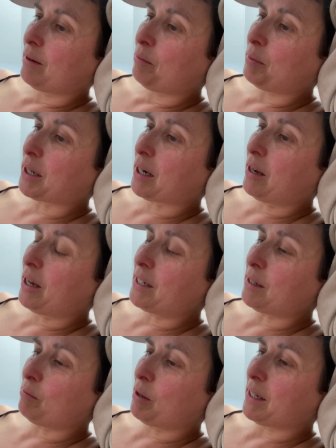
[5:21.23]
But I
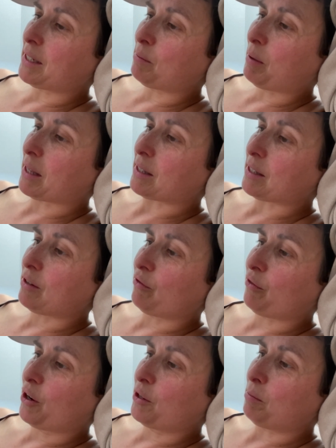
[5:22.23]
learned at my expense that
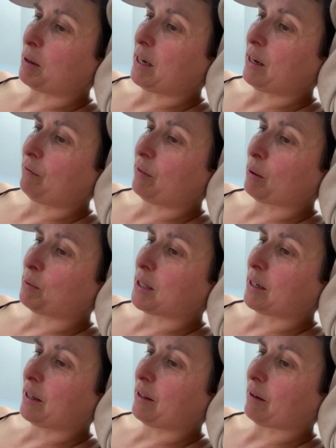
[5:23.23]
Father believed there was
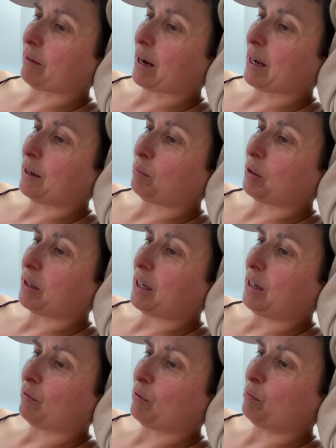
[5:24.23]
another animal
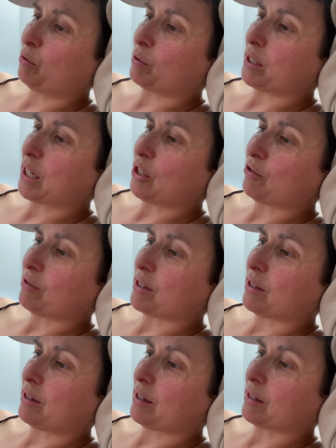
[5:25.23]
even more dangerous
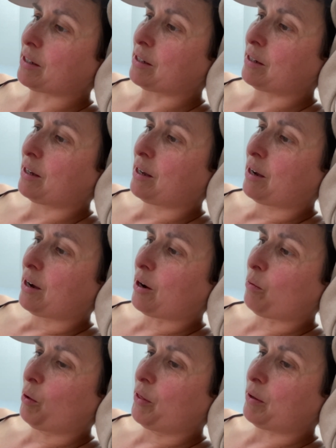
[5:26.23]
than us,
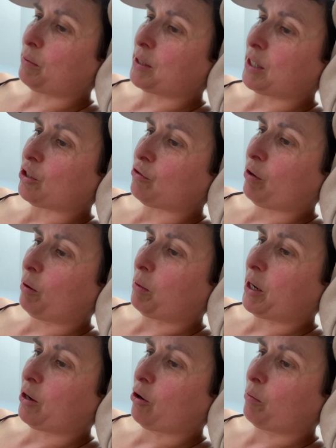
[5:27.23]
and one that was
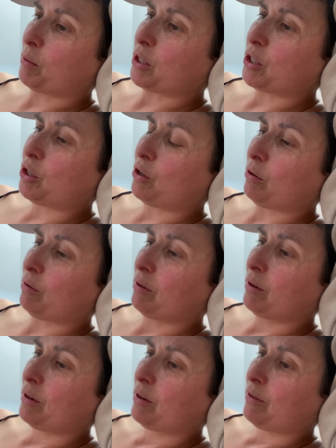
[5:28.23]
extremely common too,
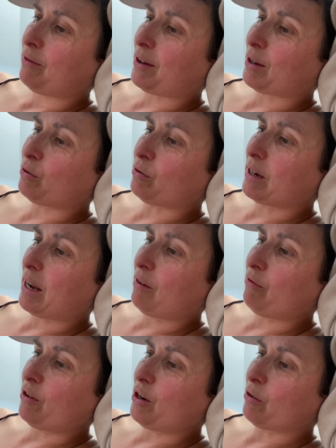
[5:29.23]
found on
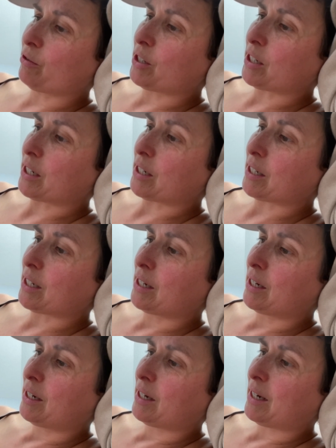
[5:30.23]
every continent,
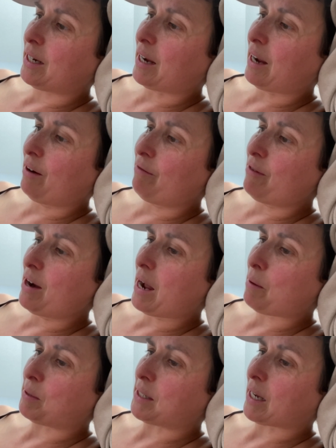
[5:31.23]
in every
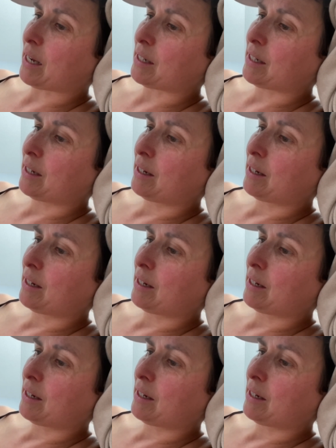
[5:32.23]
habitat,